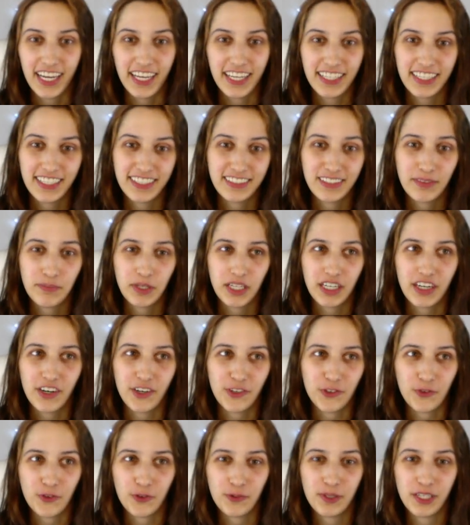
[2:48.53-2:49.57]
it's a bit
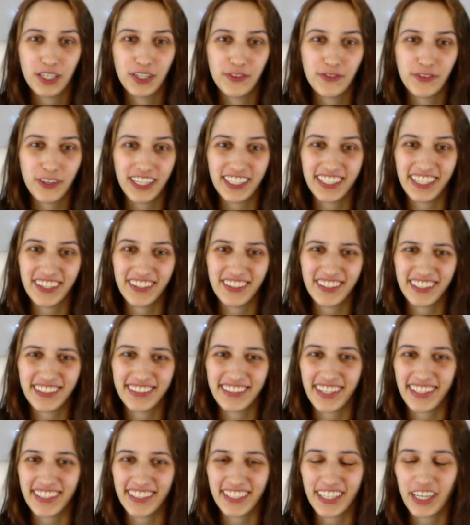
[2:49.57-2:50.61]
hard for me to find out
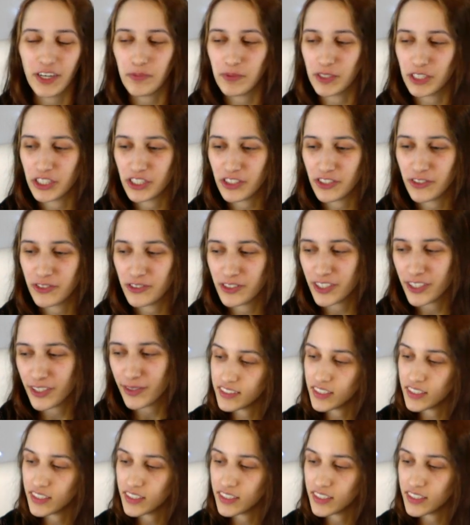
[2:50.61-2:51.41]
exactly how much those are.